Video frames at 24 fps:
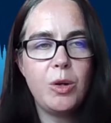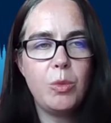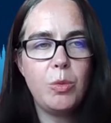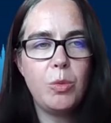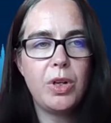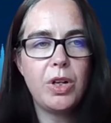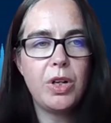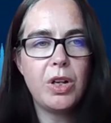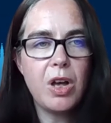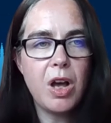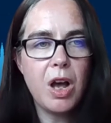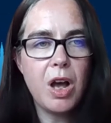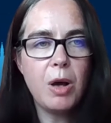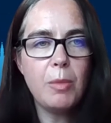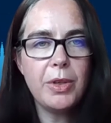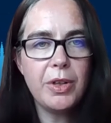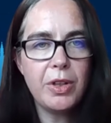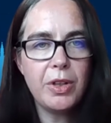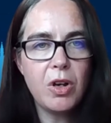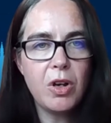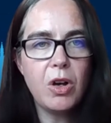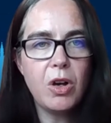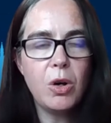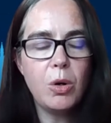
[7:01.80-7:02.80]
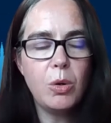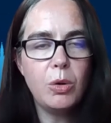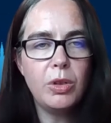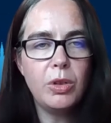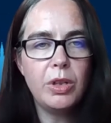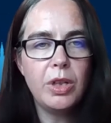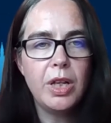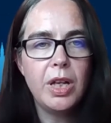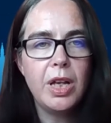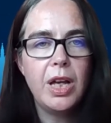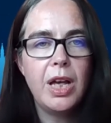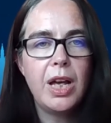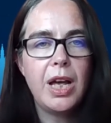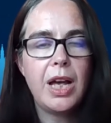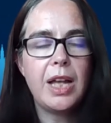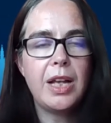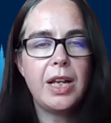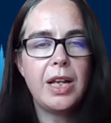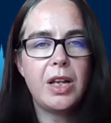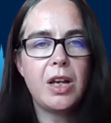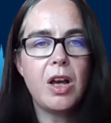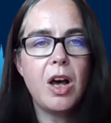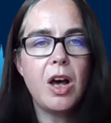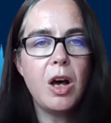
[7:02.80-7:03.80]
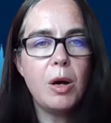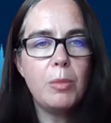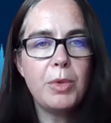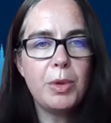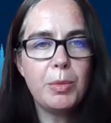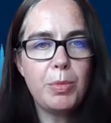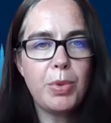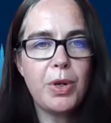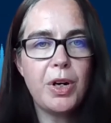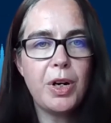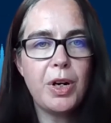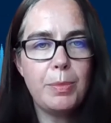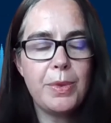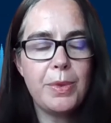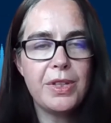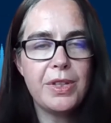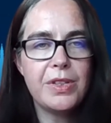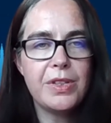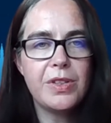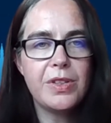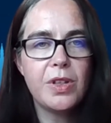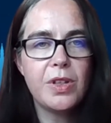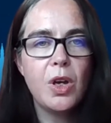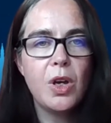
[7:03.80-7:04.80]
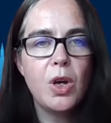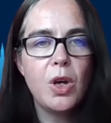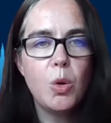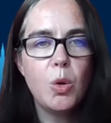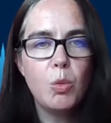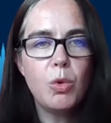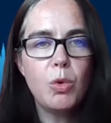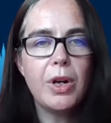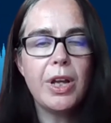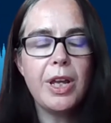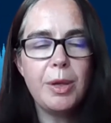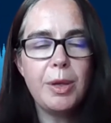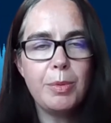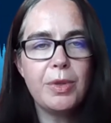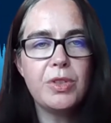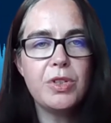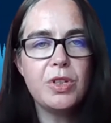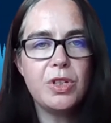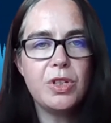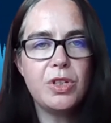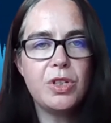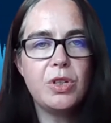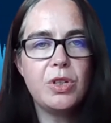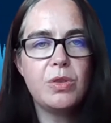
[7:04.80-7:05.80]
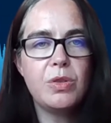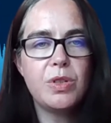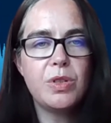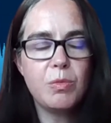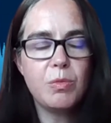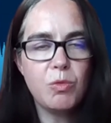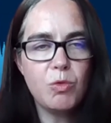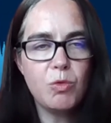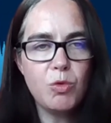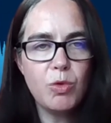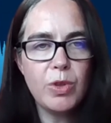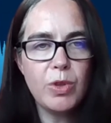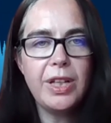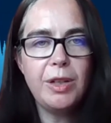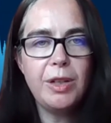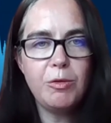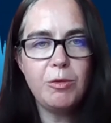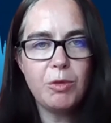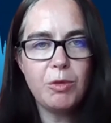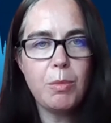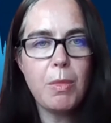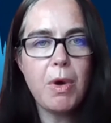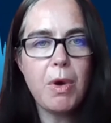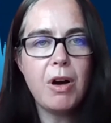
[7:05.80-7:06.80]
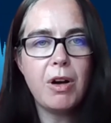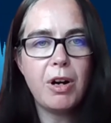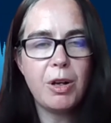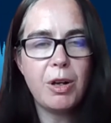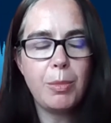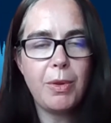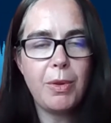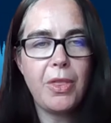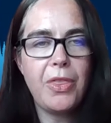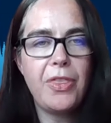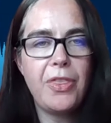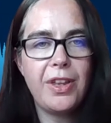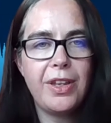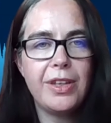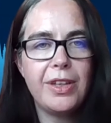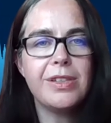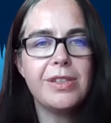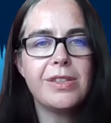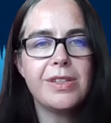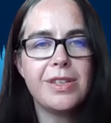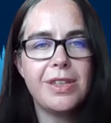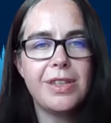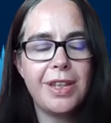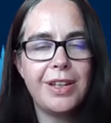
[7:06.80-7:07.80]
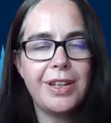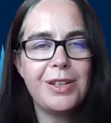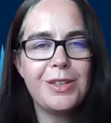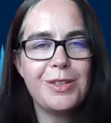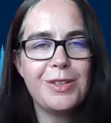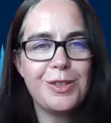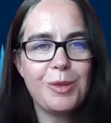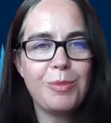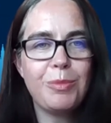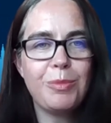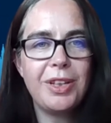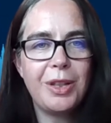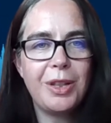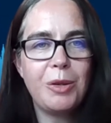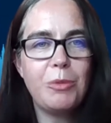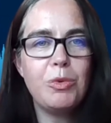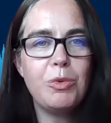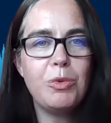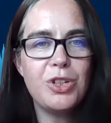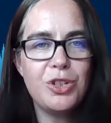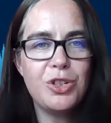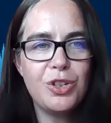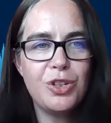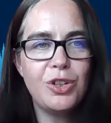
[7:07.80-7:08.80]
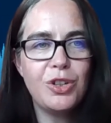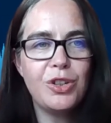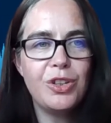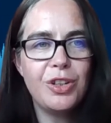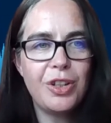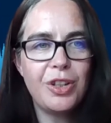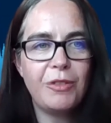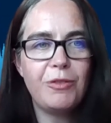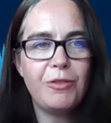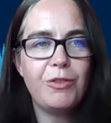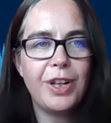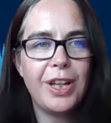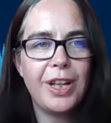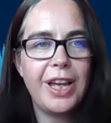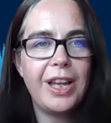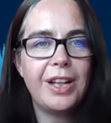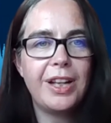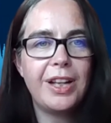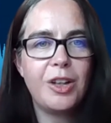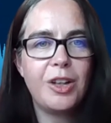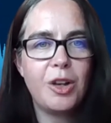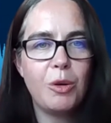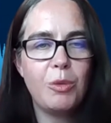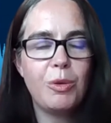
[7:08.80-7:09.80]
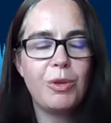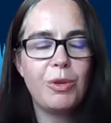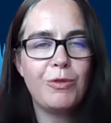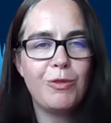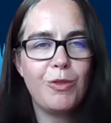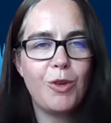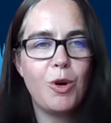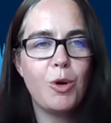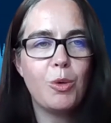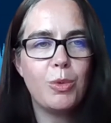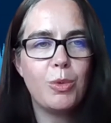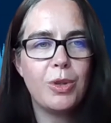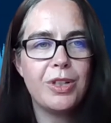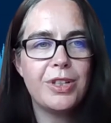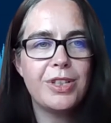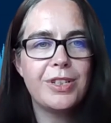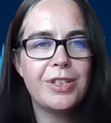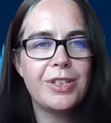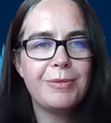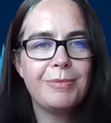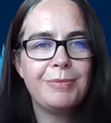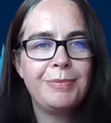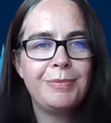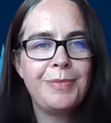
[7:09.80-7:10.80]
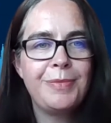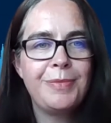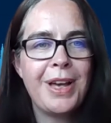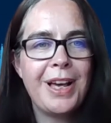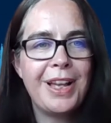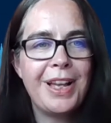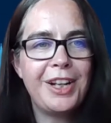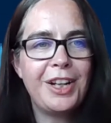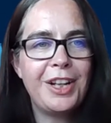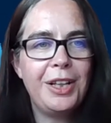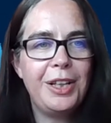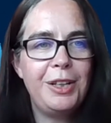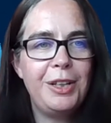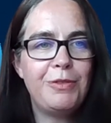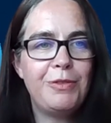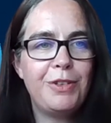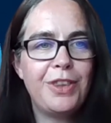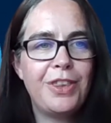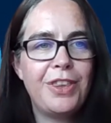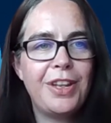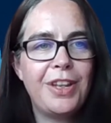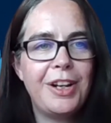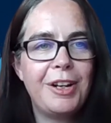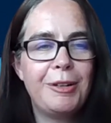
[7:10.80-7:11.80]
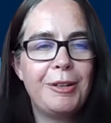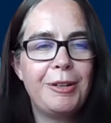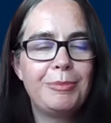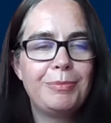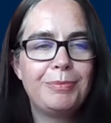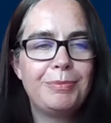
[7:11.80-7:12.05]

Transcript: with a common goal and a common purpose, we're able to do some really remarkable things. And that is something that we should not forget going forward. And I'll leave it there.